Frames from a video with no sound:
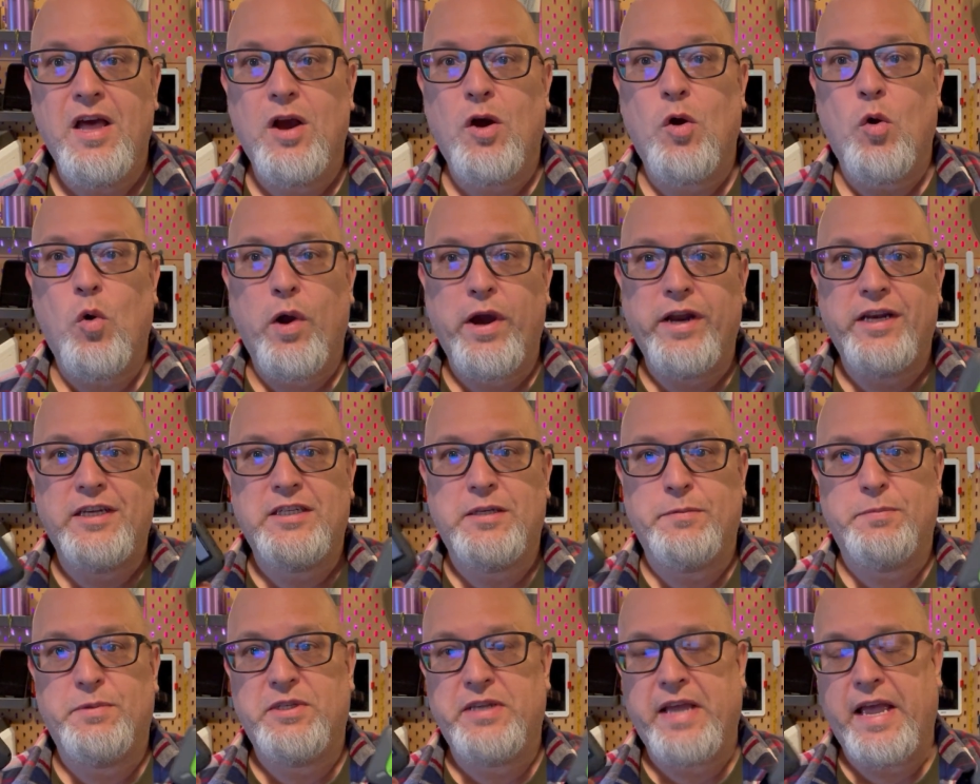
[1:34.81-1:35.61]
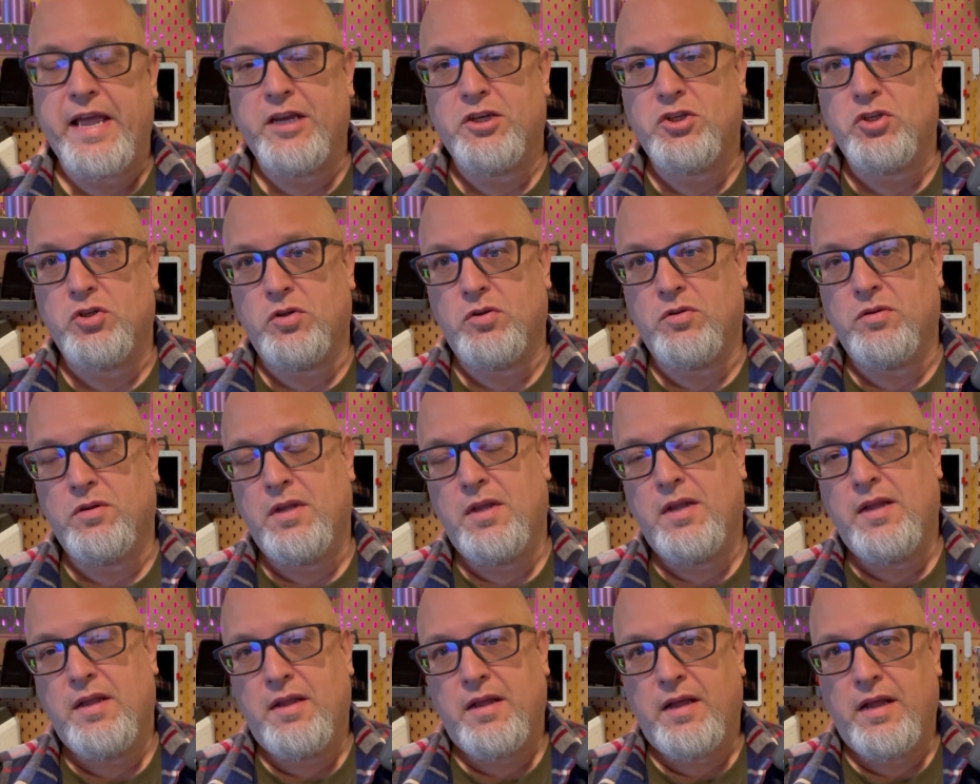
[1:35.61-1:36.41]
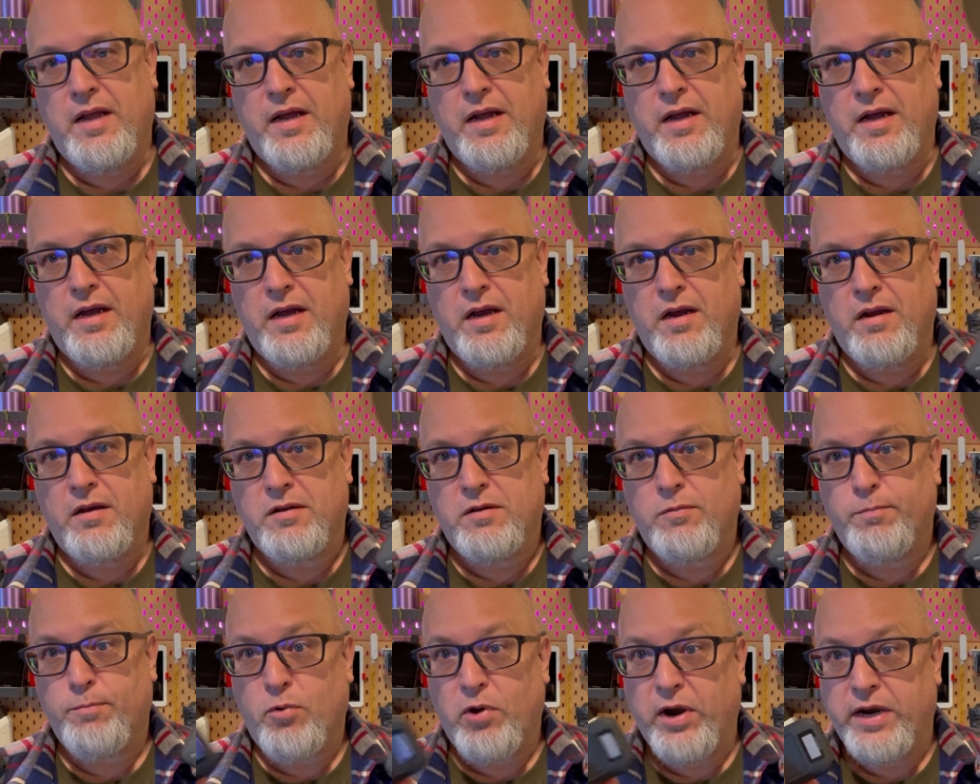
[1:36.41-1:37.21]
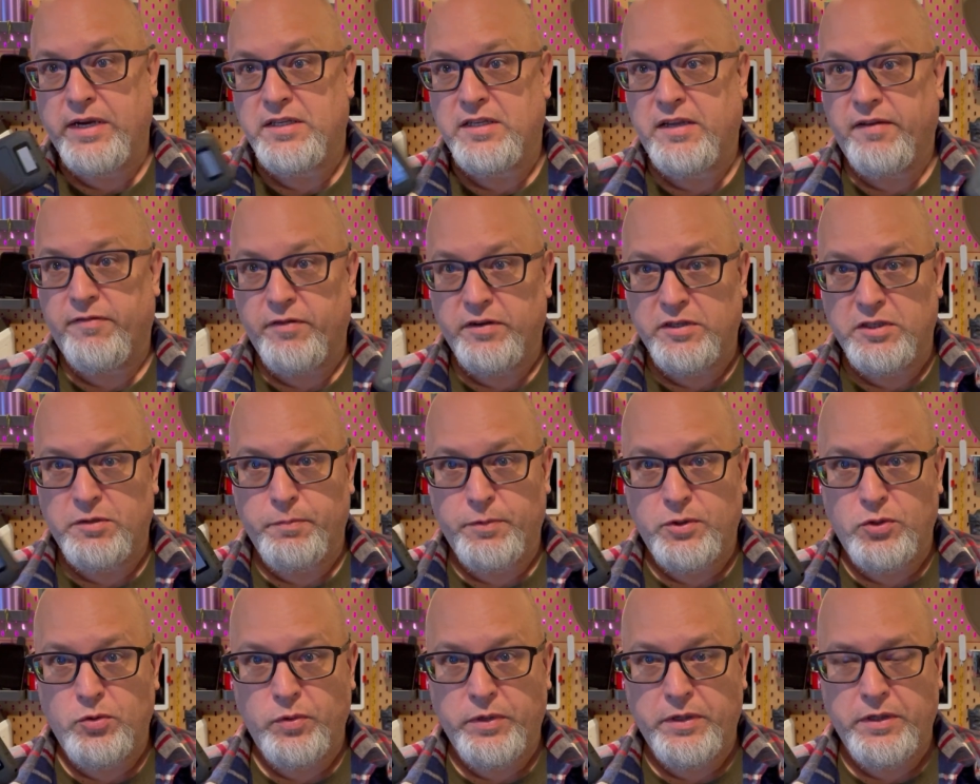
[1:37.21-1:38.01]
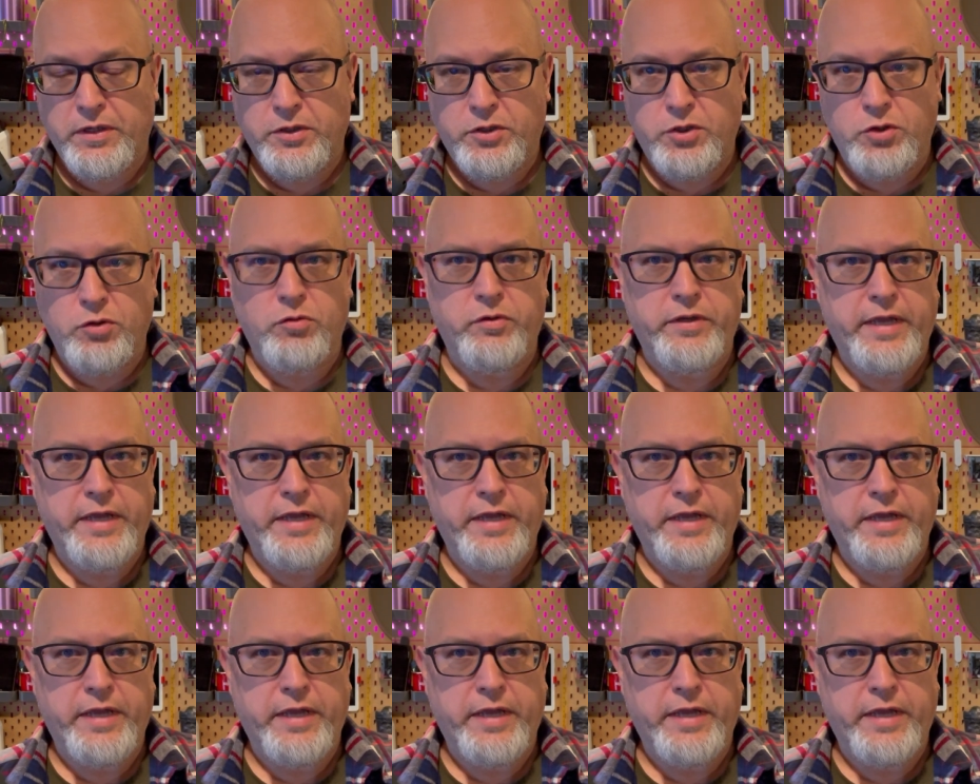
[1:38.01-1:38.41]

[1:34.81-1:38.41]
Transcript: Quite a substantial uh, price difference between the two.